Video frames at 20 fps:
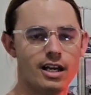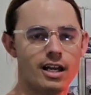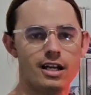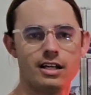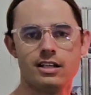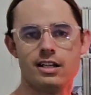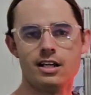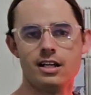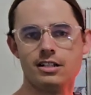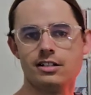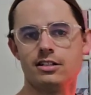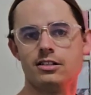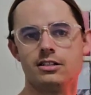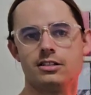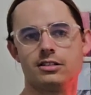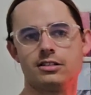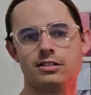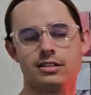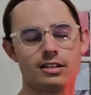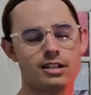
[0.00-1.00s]
And here's
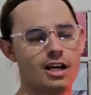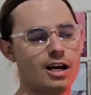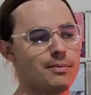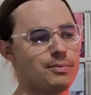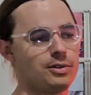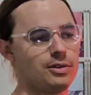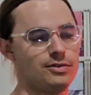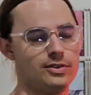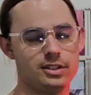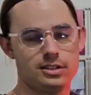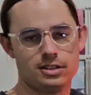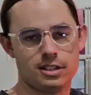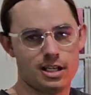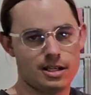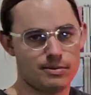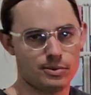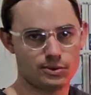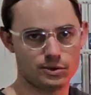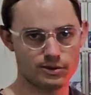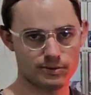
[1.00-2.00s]
just a couple of
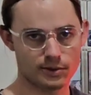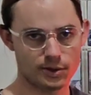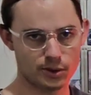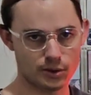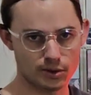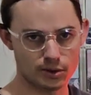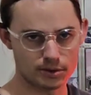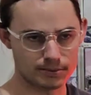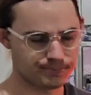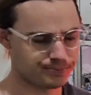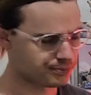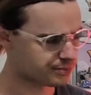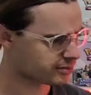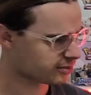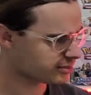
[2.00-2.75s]
examples, of course.